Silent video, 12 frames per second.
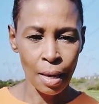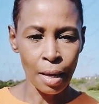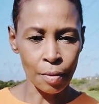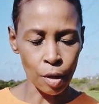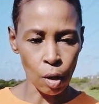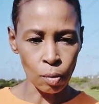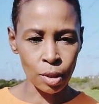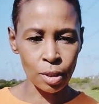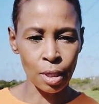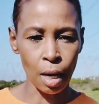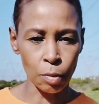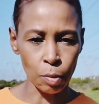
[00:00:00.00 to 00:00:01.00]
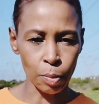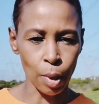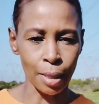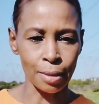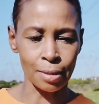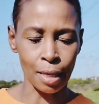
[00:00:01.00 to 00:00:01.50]
And the only time your
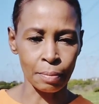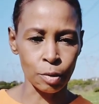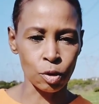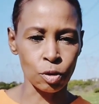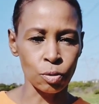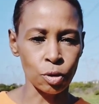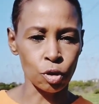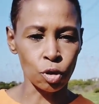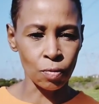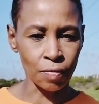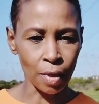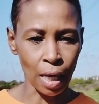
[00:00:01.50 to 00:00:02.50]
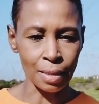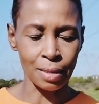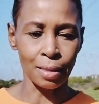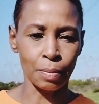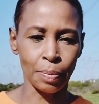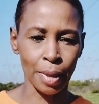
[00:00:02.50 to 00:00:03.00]
brain is able to rejuvenate
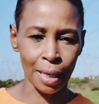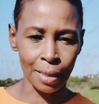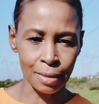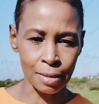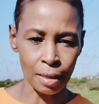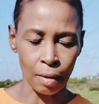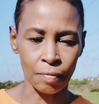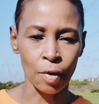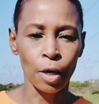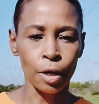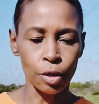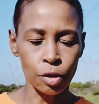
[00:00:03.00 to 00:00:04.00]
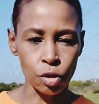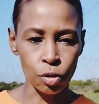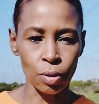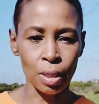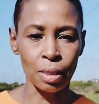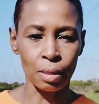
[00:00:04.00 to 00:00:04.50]
and repair itself is
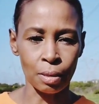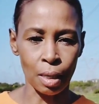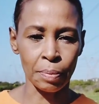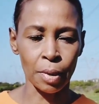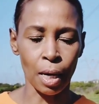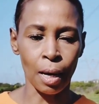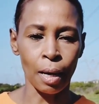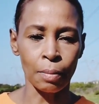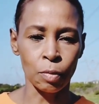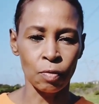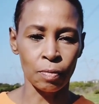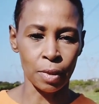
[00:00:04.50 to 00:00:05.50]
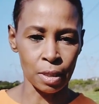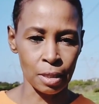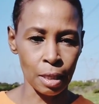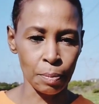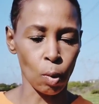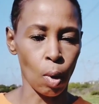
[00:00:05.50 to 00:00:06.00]
during the rapid eye movement
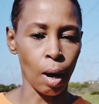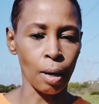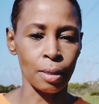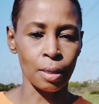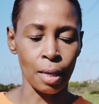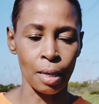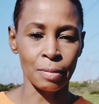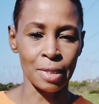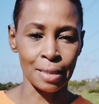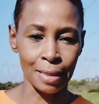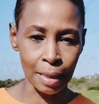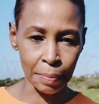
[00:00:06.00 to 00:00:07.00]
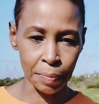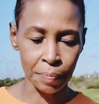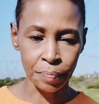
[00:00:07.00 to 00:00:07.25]
sleep, or REM sleep.